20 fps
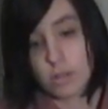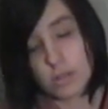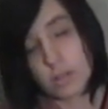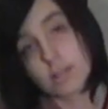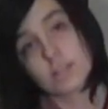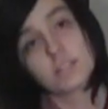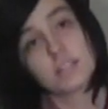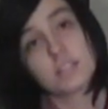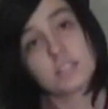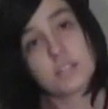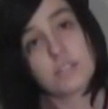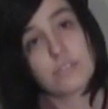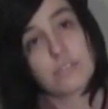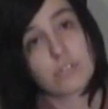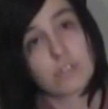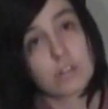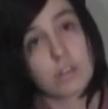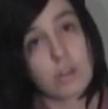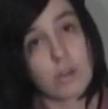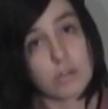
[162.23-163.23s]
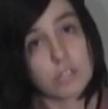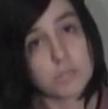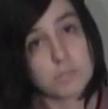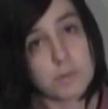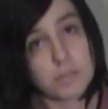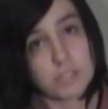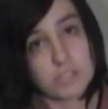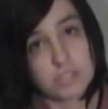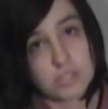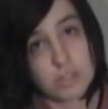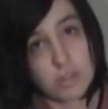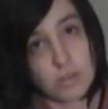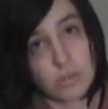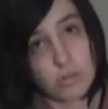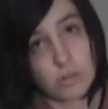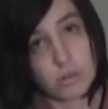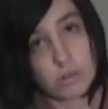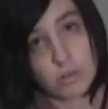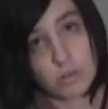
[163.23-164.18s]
Let's listen for the lowest pitch note.